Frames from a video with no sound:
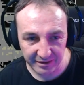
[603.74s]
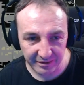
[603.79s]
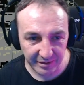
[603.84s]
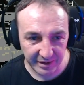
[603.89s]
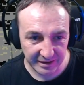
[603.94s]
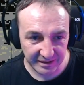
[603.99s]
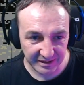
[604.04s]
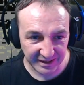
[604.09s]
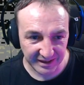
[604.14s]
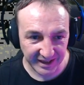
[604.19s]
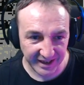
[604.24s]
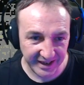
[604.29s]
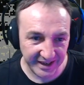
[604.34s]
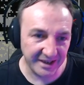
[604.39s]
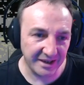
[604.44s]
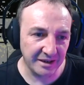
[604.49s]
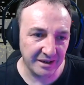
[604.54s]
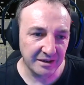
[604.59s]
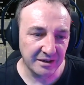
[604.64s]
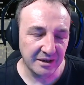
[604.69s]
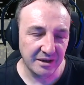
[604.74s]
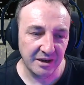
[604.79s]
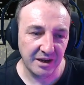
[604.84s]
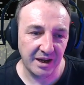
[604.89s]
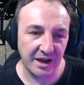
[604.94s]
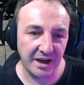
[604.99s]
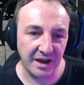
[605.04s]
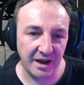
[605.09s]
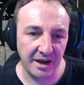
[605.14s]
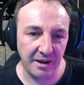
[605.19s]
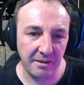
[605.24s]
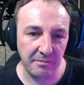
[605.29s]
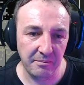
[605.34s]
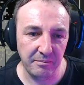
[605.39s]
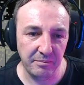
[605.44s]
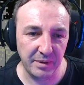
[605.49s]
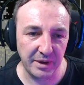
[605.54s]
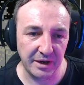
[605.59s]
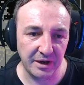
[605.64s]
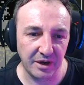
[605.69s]
at later,
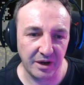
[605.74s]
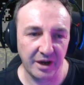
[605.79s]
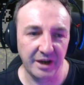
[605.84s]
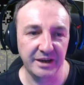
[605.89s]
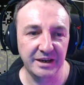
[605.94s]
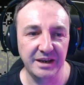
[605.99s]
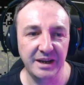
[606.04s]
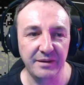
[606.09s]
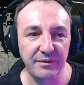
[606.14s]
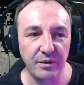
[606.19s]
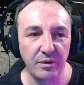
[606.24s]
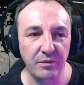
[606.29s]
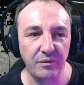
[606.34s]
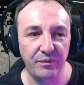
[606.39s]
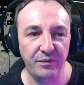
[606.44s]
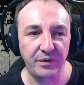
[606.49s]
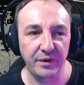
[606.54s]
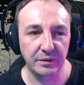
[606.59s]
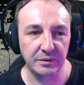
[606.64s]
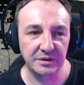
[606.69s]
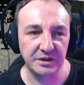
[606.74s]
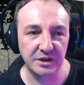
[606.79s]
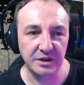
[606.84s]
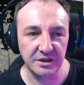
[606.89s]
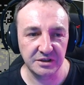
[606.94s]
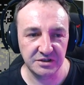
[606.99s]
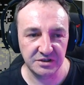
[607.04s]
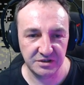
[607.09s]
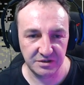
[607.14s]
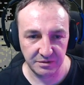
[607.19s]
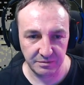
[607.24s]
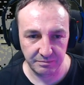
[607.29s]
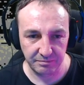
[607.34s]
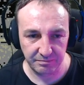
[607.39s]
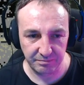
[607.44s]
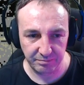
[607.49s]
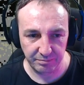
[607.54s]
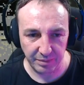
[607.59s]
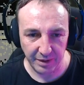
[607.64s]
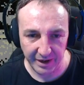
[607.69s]
but I never felt the urge to
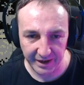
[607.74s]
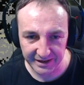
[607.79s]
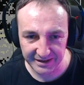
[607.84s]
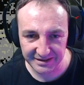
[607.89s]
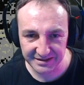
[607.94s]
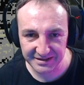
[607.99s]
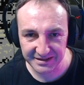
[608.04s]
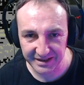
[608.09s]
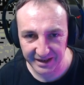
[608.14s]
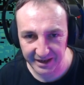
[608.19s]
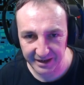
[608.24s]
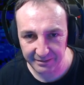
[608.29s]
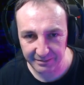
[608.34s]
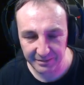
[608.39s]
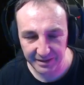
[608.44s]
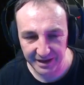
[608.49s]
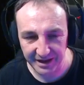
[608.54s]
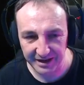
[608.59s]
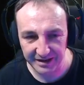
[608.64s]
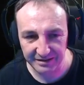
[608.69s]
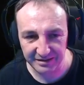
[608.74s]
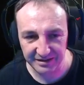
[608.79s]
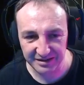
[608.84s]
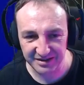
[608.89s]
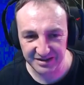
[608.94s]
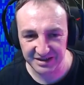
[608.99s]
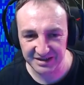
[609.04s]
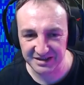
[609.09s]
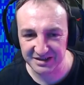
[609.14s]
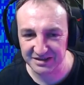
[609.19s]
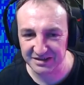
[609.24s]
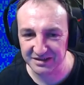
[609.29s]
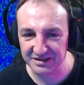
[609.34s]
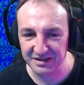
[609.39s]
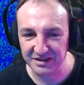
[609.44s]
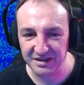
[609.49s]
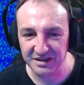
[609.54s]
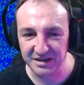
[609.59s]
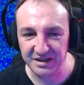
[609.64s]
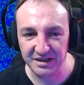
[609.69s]
buy this game. It just
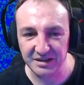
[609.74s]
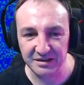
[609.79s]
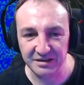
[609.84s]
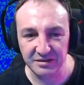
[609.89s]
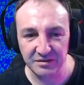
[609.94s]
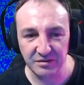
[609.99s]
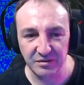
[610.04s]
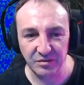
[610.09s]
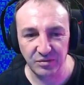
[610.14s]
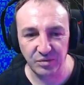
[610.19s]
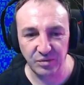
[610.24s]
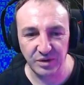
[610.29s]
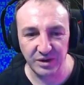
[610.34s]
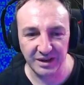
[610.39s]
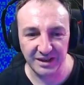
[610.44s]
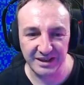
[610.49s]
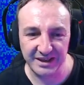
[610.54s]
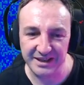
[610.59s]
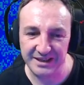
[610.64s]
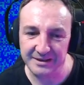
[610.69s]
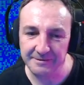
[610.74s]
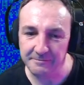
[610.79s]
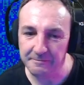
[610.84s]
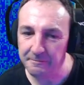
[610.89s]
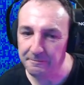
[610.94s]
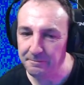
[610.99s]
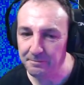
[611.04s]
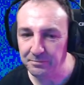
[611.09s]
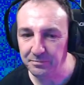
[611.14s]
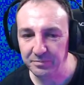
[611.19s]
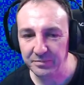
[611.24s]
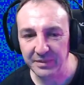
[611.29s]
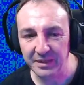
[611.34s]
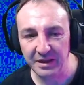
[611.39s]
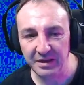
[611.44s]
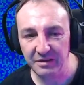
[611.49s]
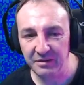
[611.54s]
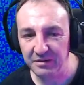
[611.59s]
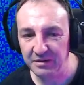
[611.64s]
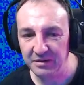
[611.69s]
didn't really,
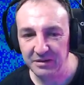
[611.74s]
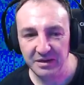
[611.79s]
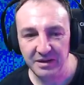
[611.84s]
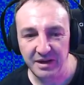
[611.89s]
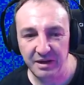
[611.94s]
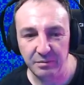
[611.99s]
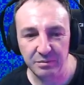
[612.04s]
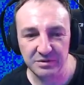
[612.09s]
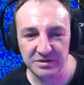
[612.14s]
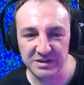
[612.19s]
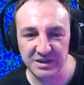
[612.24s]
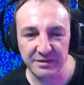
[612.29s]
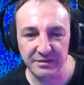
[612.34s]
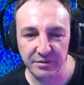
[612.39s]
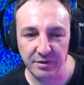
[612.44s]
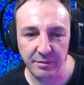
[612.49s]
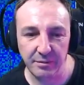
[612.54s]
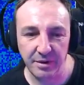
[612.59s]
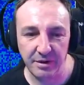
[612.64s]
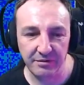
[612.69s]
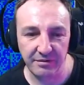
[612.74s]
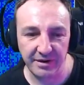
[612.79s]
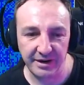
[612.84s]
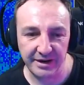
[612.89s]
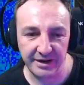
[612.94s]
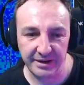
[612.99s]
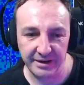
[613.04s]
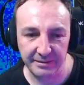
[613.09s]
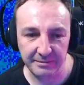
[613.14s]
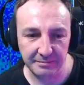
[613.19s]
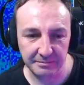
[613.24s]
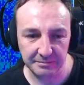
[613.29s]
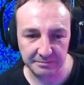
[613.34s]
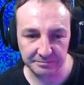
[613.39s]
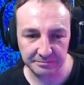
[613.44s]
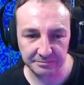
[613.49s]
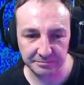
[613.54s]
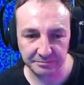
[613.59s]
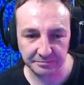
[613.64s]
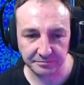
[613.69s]
it was never on my radar,
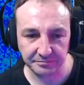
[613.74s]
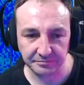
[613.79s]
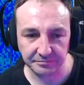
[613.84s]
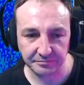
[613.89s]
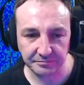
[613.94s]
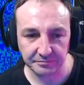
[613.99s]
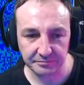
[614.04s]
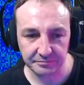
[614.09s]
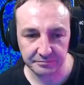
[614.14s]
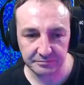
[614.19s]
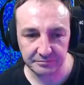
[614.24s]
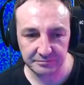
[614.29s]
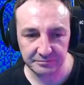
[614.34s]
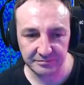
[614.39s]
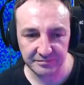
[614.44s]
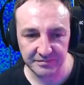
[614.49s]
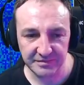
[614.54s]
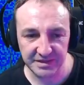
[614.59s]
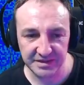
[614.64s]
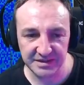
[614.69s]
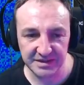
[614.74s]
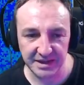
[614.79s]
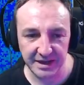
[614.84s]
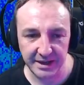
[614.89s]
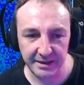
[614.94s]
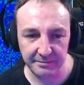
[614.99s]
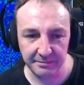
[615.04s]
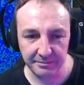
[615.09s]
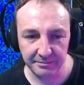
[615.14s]
this game.